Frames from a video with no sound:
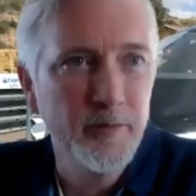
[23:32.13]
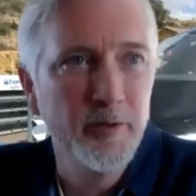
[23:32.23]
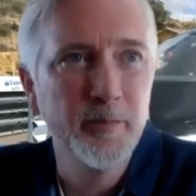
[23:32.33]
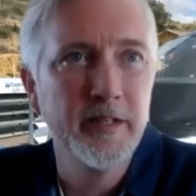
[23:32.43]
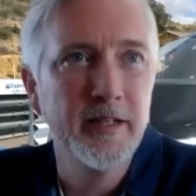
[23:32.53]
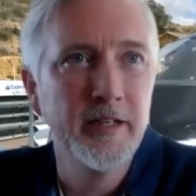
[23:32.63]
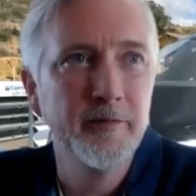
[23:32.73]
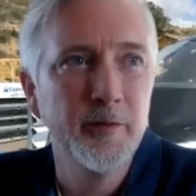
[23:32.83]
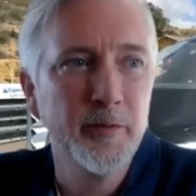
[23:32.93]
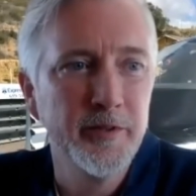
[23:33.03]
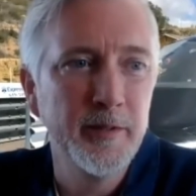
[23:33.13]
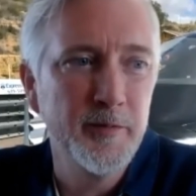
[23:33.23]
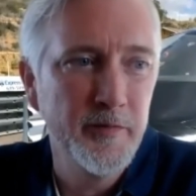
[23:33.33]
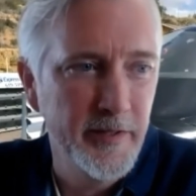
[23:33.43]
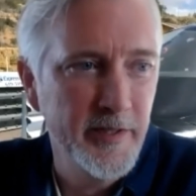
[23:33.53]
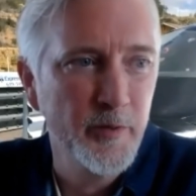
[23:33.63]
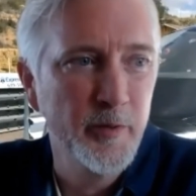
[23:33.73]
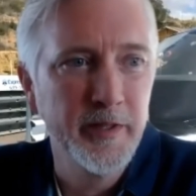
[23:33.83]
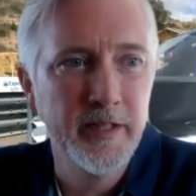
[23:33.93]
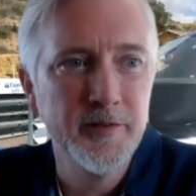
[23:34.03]
We're hoping to have the prototypes finished. We're
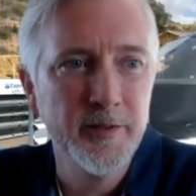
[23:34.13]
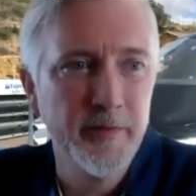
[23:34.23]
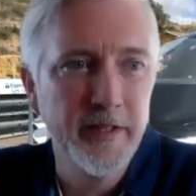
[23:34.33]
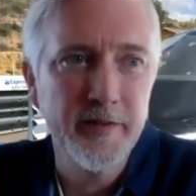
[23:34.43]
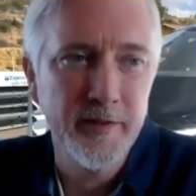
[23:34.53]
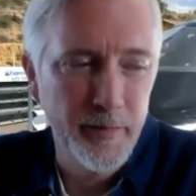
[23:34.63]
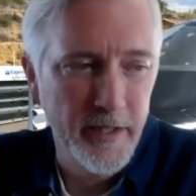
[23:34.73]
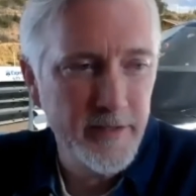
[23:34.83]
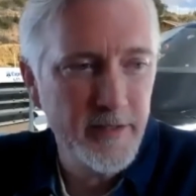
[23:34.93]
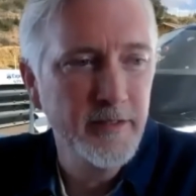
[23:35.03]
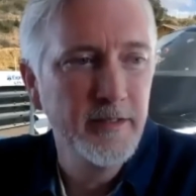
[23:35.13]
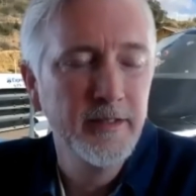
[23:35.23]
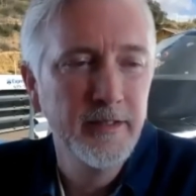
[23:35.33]
hoping to have certification in place.